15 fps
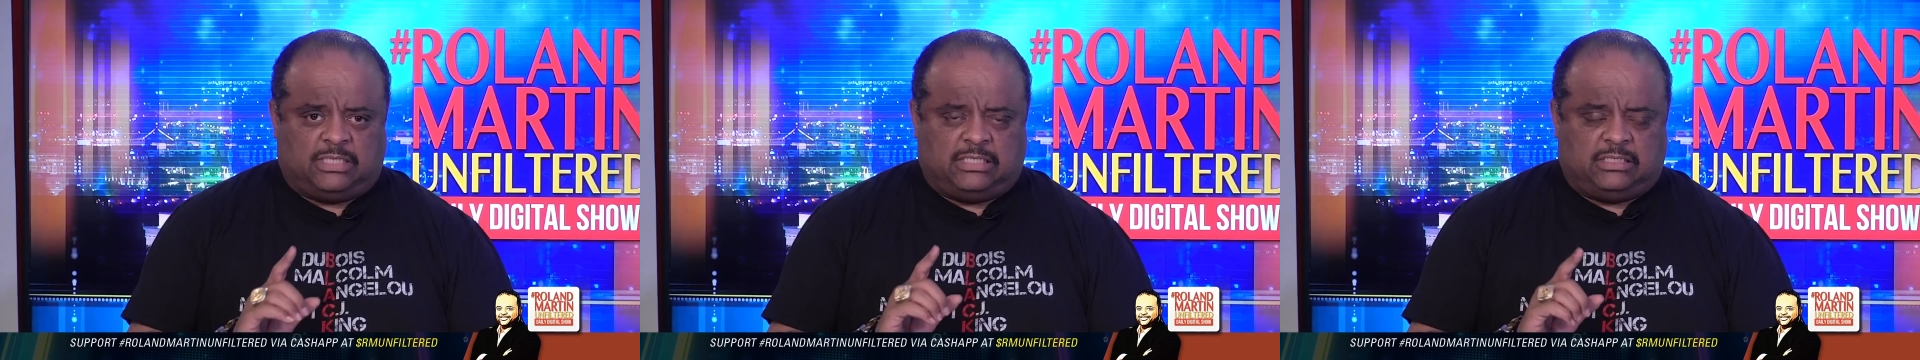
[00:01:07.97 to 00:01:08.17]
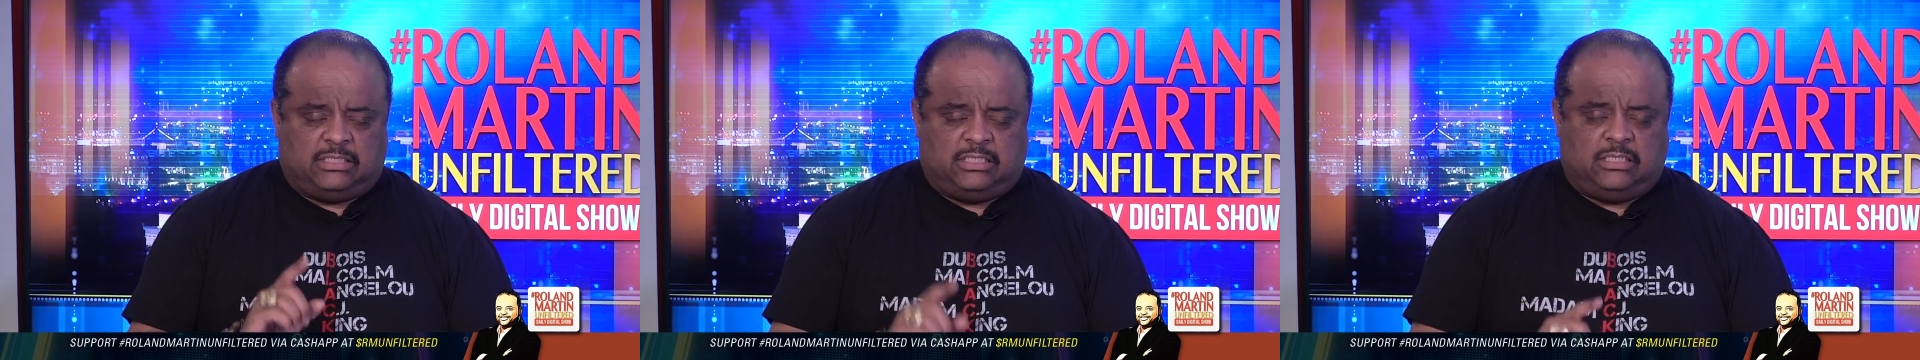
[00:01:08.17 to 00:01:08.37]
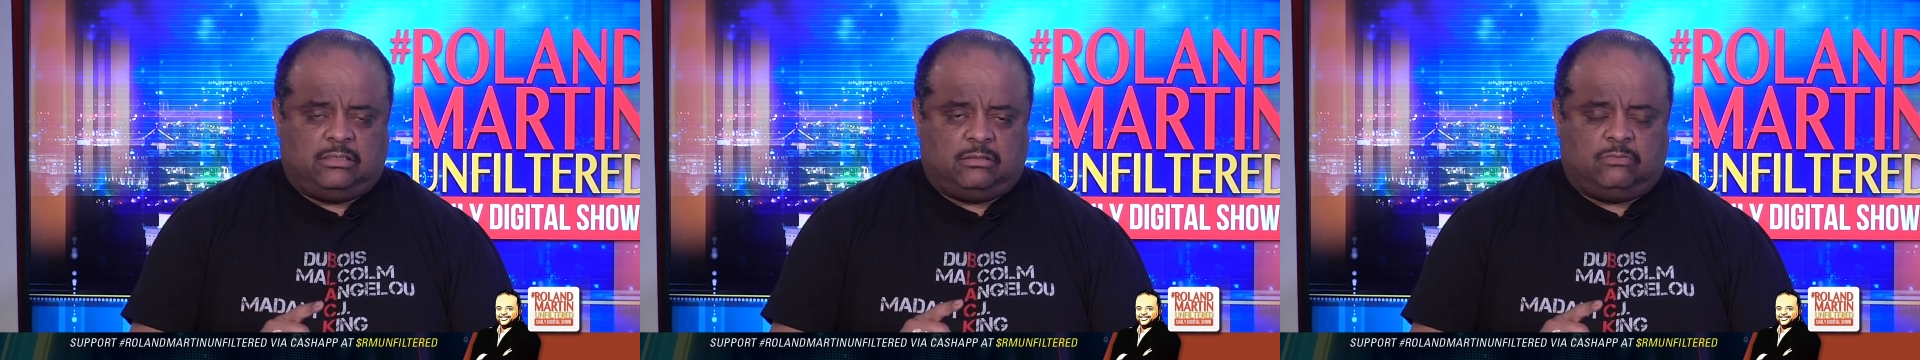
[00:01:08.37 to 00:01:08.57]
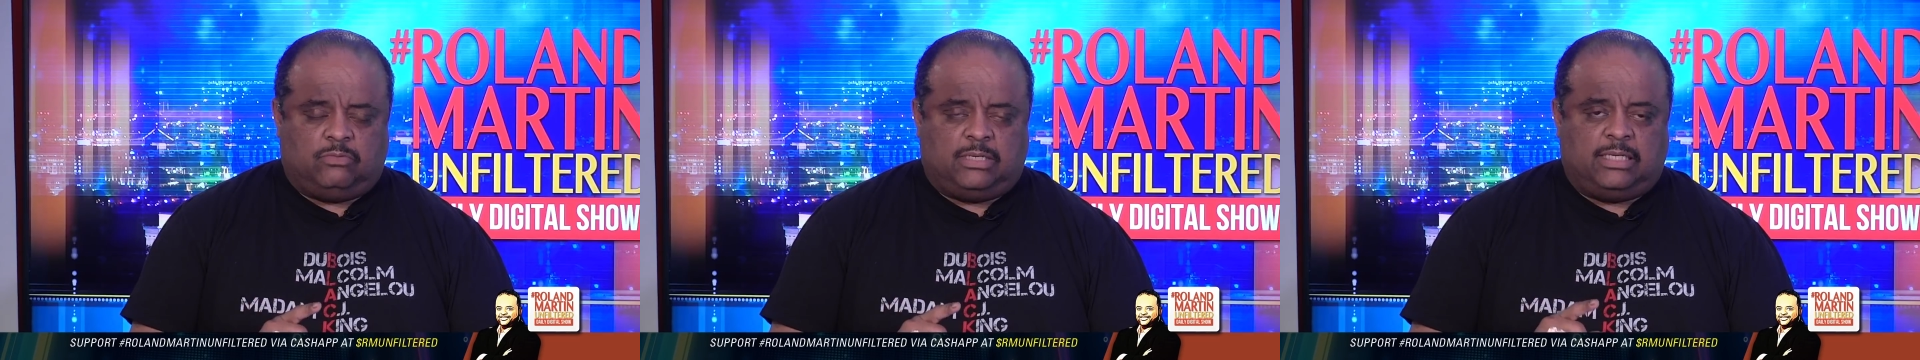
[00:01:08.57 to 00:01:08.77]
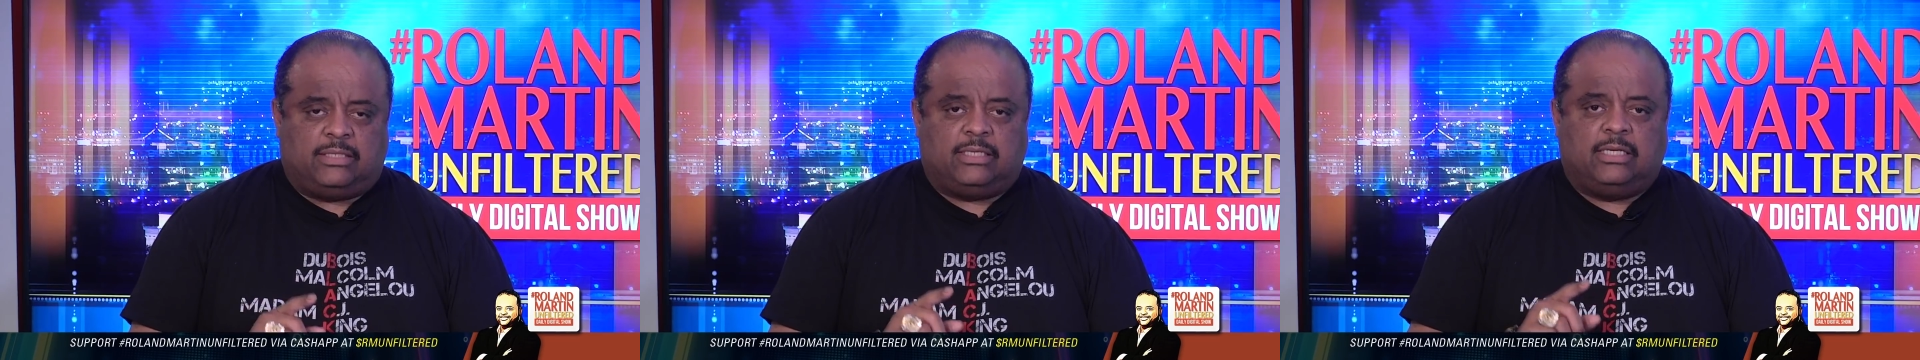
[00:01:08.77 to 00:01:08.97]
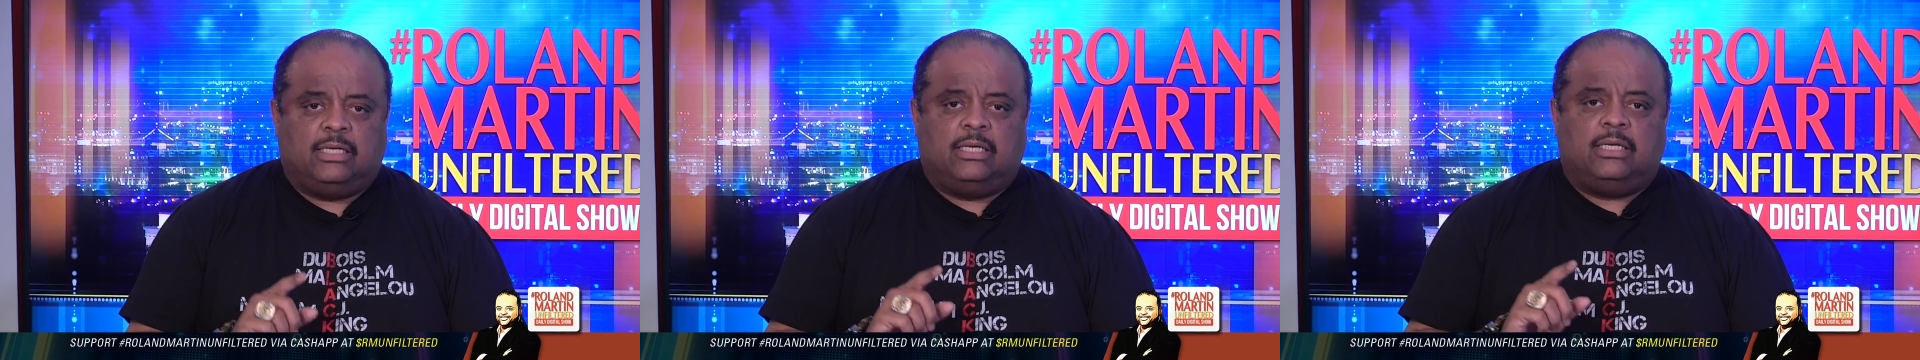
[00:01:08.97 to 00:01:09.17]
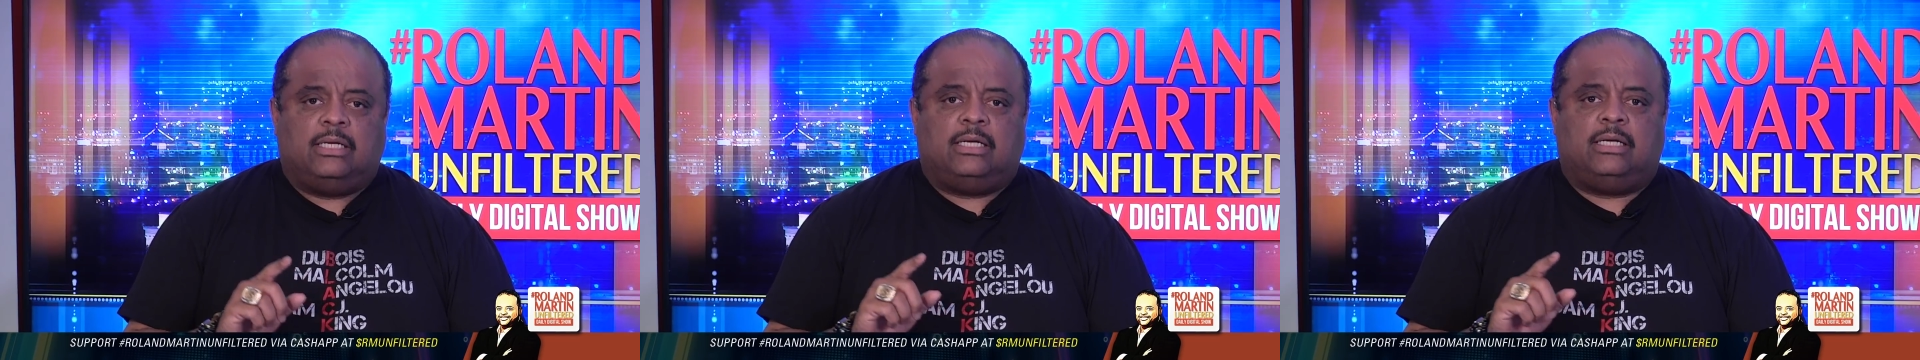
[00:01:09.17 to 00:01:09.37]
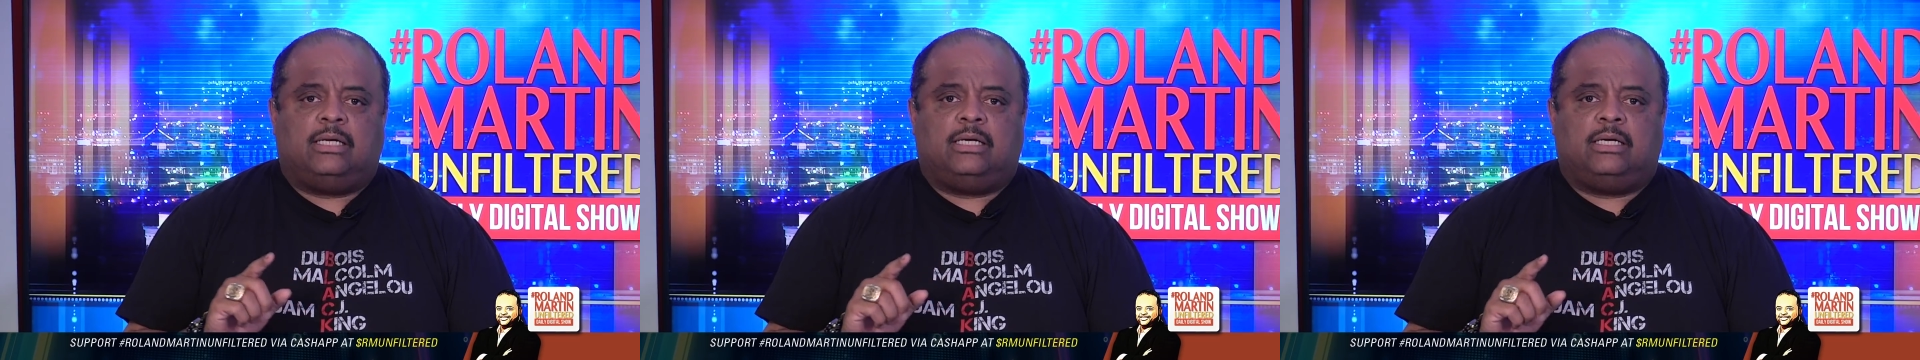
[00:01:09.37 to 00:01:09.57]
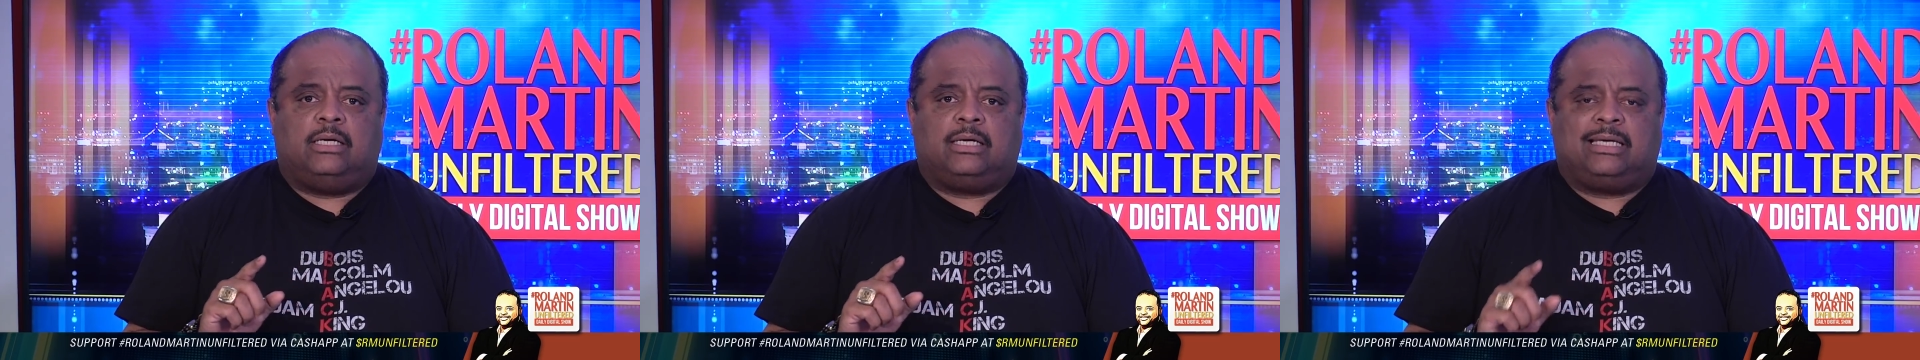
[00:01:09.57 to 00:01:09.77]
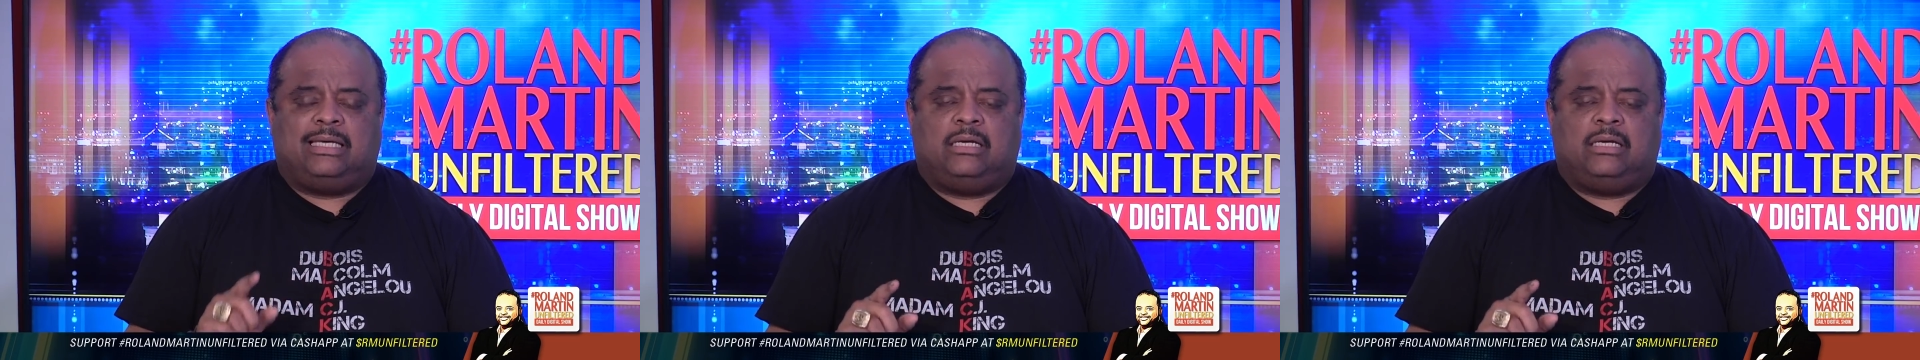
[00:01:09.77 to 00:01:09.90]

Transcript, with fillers: let's deal with uh,